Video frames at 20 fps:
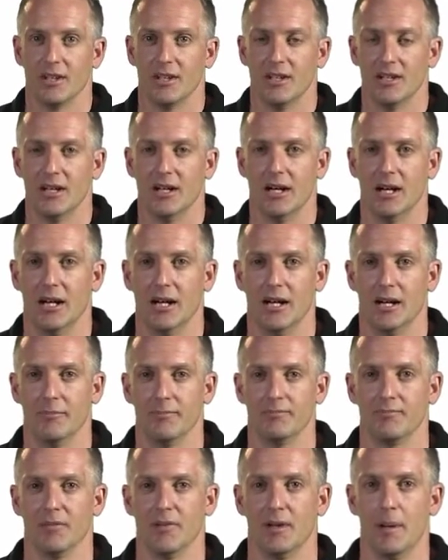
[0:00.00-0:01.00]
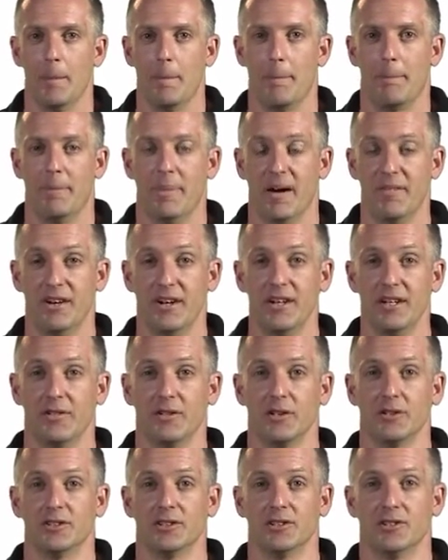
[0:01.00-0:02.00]
but very
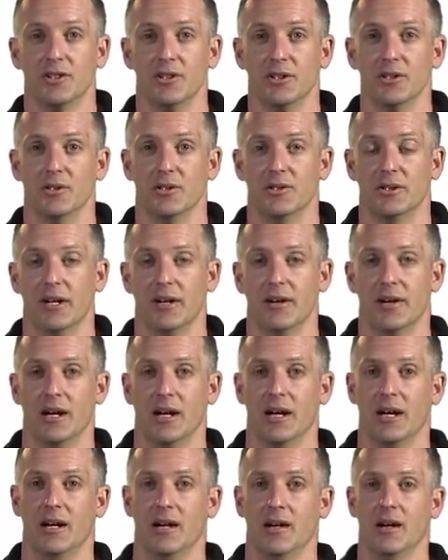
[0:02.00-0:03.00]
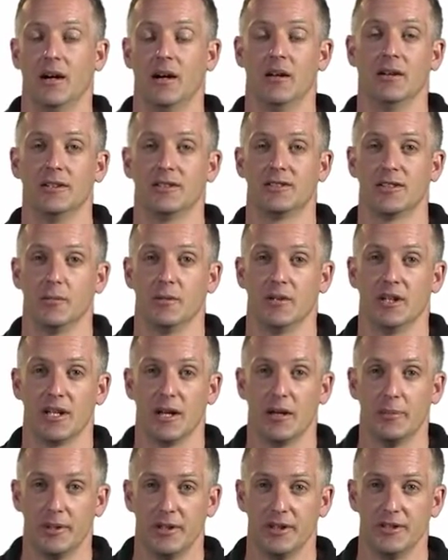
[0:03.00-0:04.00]
difficult to do. There are only so many
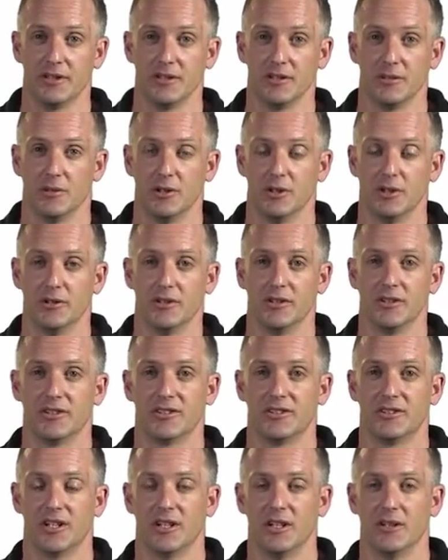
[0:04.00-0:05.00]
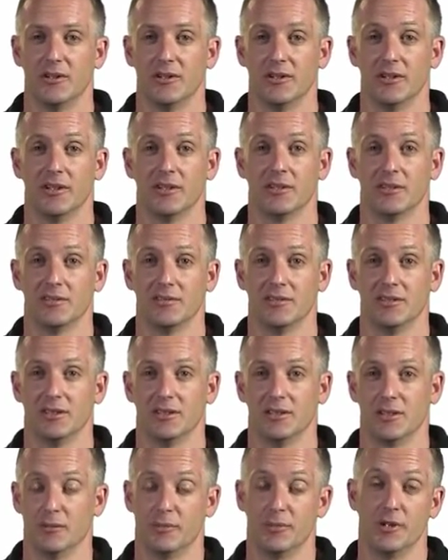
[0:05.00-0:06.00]
companies in the world that sell the
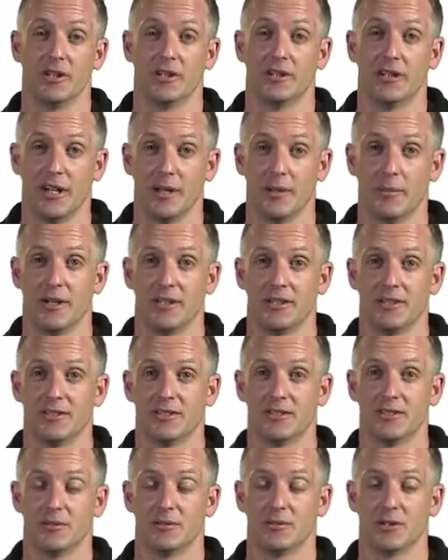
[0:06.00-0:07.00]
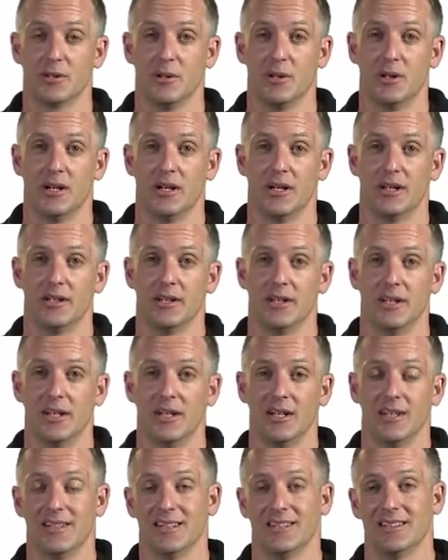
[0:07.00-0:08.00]
computer databases that are required.
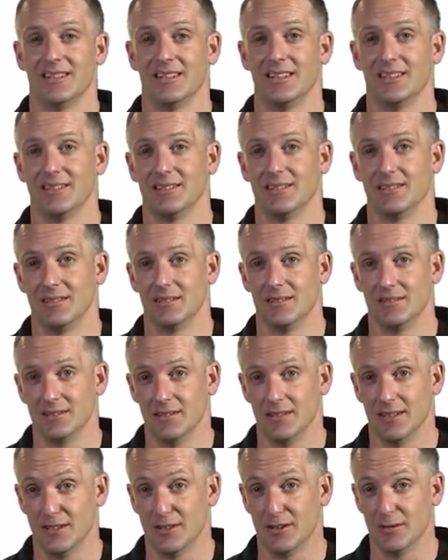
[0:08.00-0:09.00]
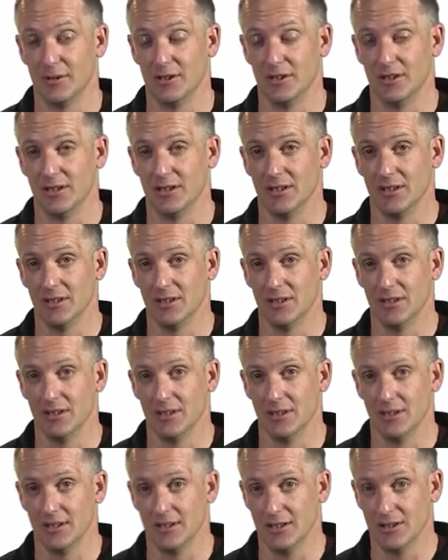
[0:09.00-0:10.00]
They need to be
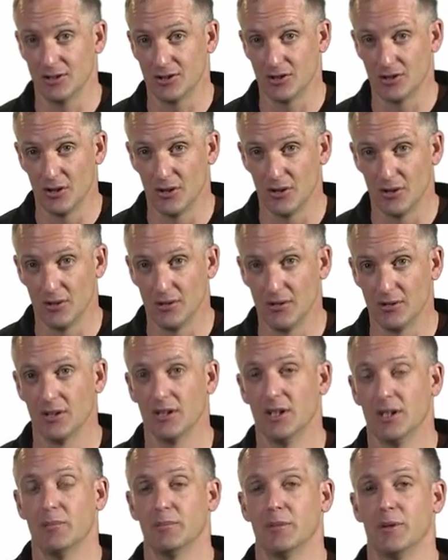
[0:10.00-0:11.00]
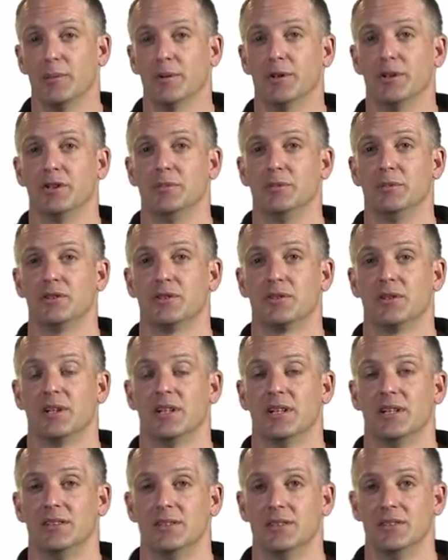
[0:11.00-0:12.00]
installed, people need to be
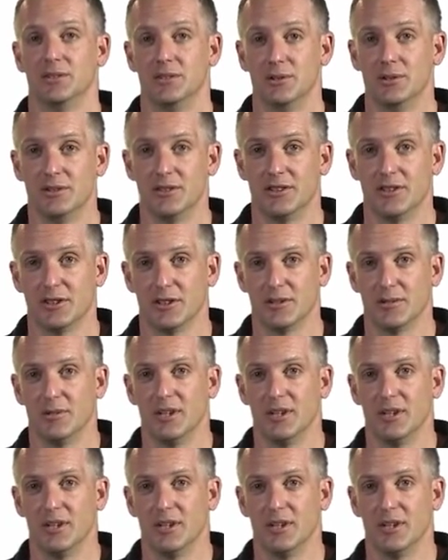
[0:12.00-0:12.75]
trained in using them,